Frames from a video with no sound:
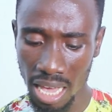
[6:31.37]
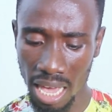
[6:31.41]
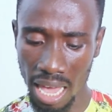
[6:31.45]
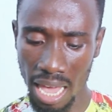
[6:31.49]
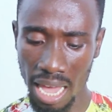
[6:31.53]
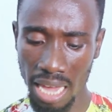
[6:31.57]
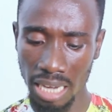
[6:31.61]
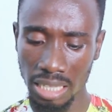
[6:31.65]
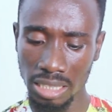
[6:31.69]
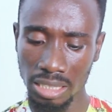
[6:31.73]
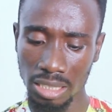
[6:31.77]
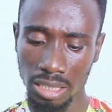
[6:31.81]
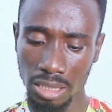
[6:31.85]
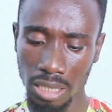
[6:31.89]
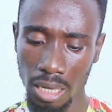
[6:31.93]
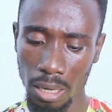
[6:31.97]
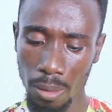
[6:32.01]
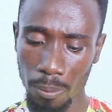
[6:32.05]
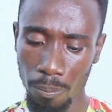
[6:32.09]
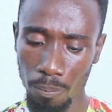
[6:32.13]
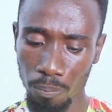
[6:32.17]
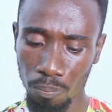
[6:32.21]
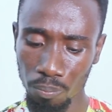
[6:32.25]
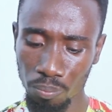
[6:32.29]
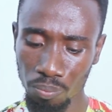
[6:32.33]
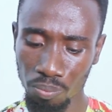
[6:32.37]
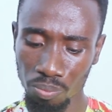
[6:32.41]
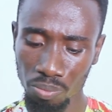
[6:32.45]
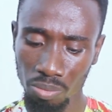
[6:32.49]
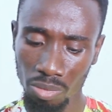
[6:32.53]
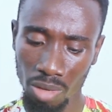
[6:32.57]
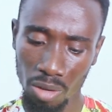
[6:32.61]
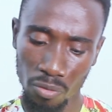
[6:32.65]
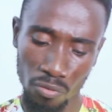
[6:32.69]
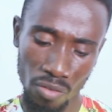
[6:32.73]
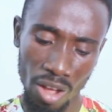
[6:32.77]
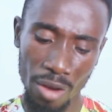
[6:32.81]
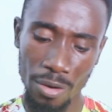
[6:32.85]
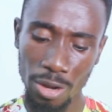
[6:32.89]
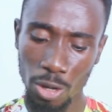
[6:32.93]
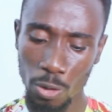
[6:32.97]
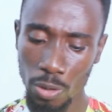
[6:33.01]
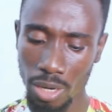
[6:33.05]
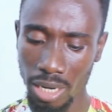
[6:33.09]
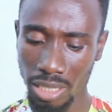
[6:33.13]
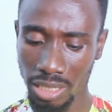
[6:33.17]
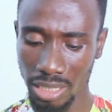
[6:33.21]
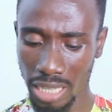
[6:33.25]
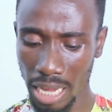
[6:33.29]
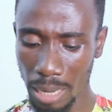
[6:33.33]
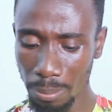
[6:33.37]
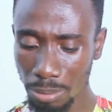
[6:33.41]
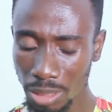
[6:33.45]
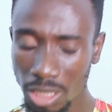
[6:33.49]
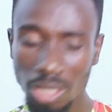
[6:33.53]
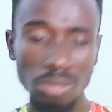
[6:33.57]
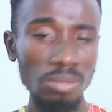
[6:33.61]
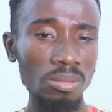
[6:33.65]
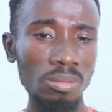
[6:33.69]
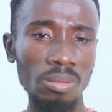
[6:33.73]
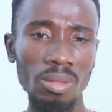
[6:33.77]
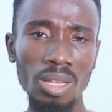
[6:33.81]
and um, very good attempt.